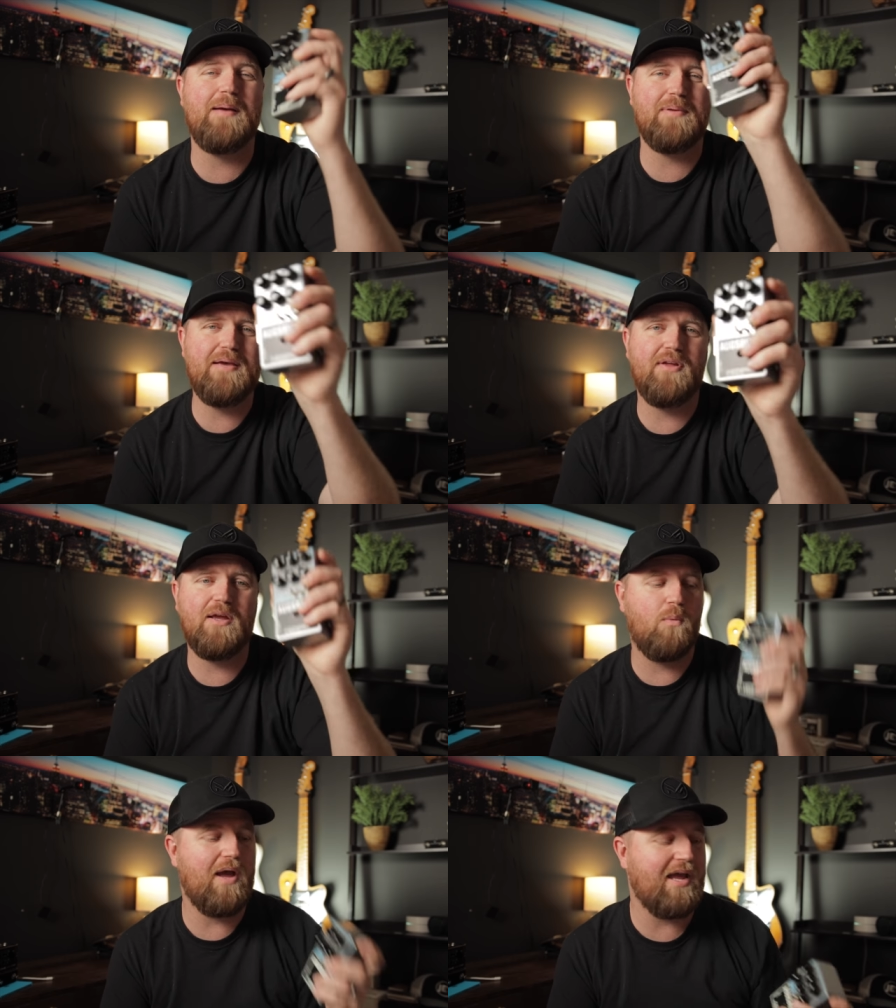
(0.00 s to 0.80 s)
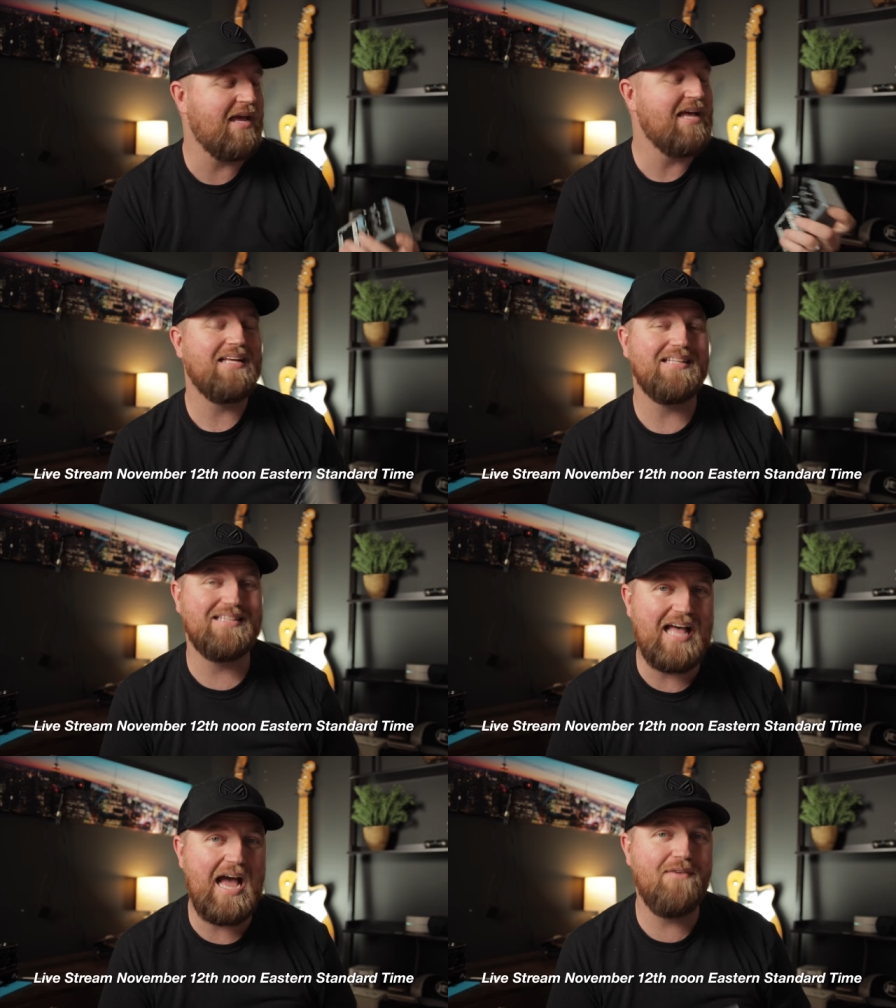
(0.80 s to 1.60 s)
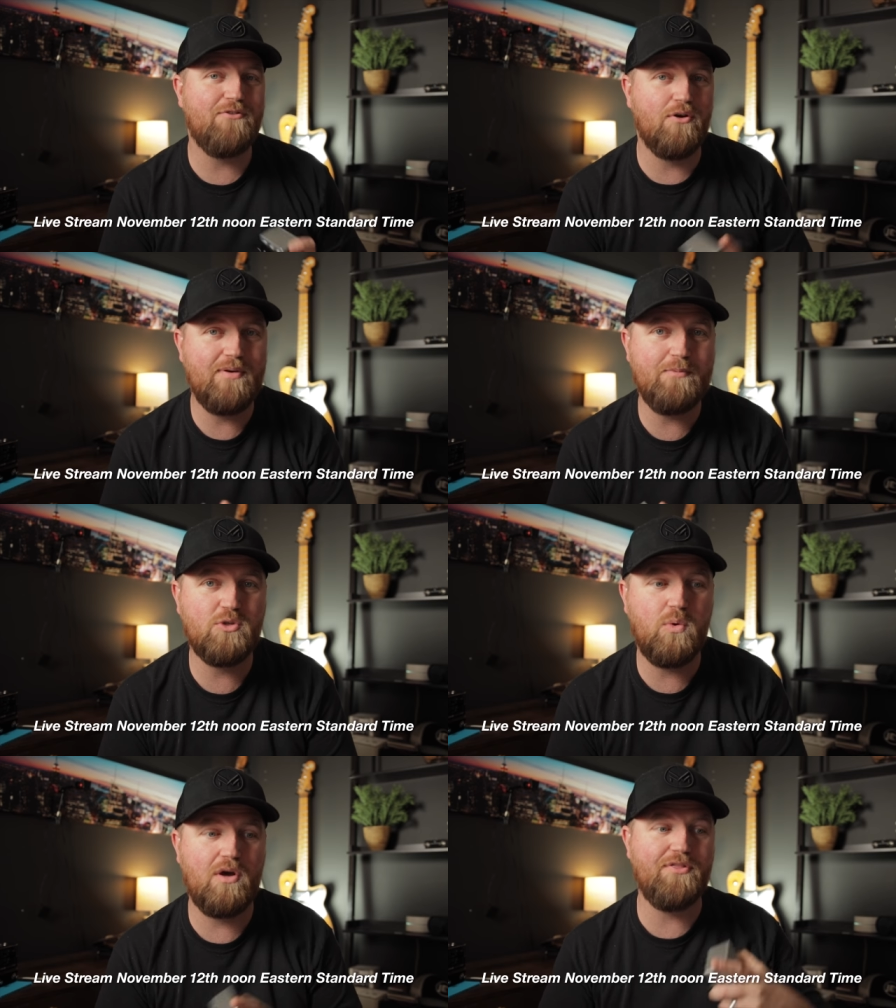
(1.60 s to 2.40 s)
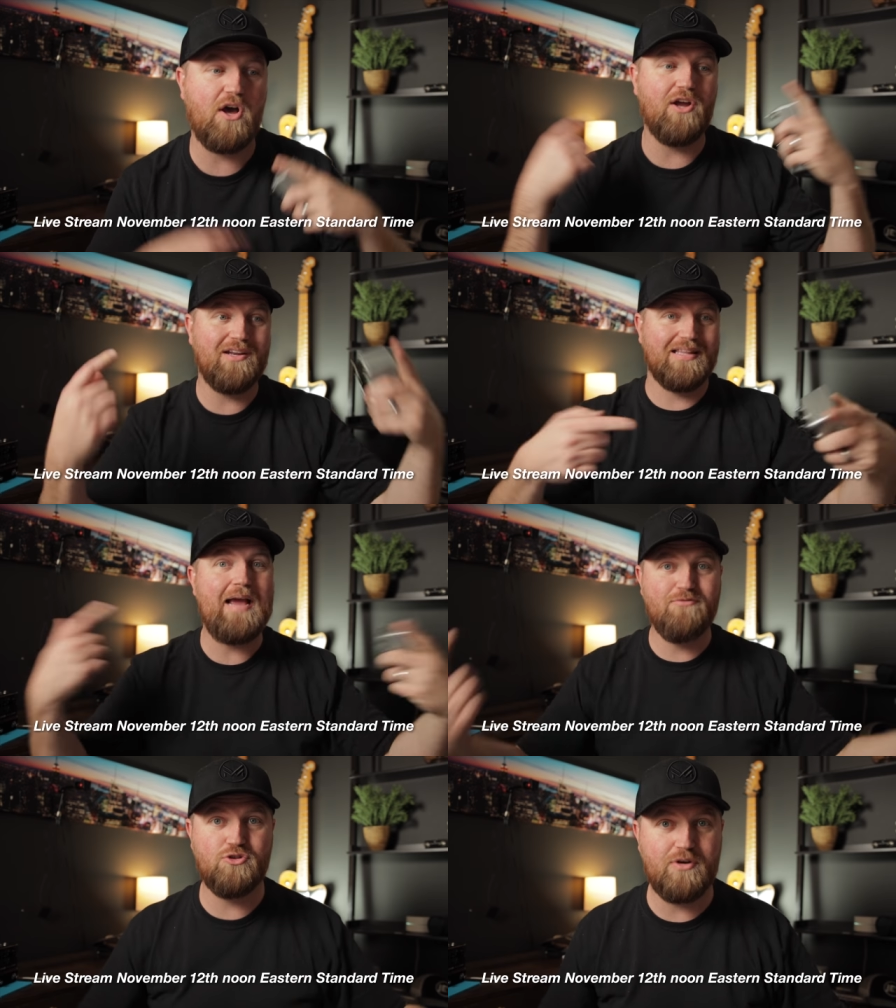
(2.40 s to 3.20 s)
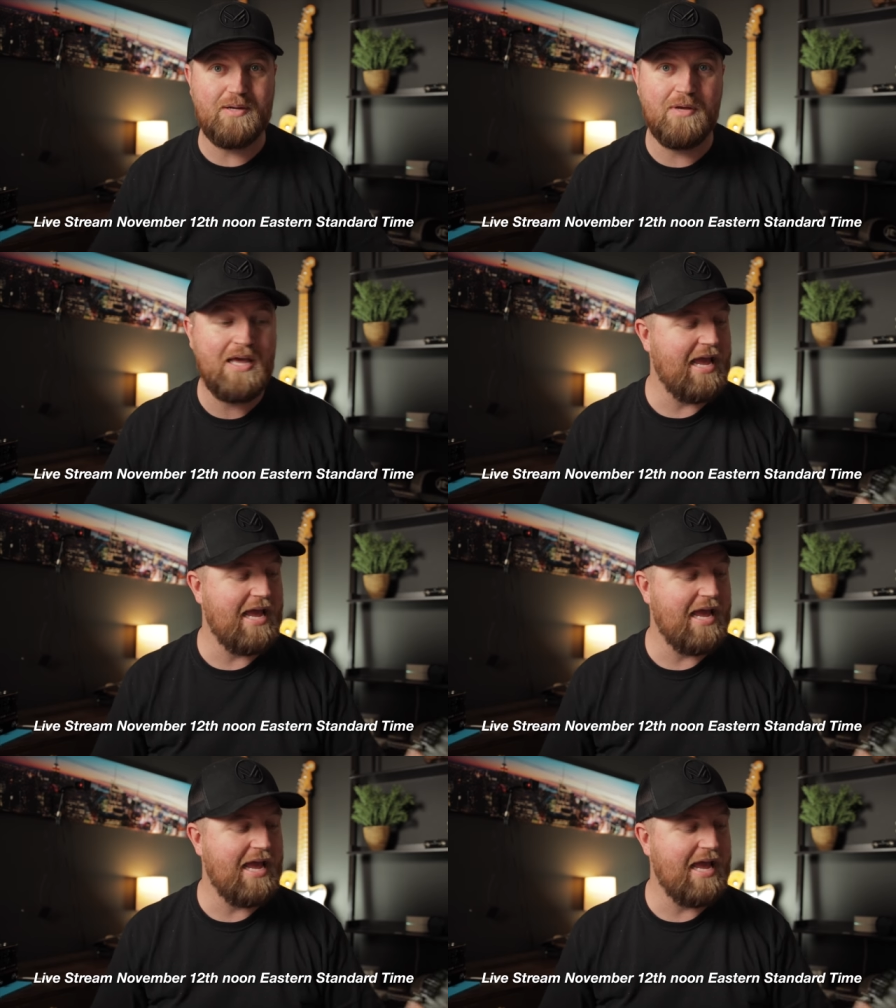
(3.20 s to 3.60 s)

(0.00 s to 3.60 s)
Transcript: I'm giving away live November 12th on a live stream.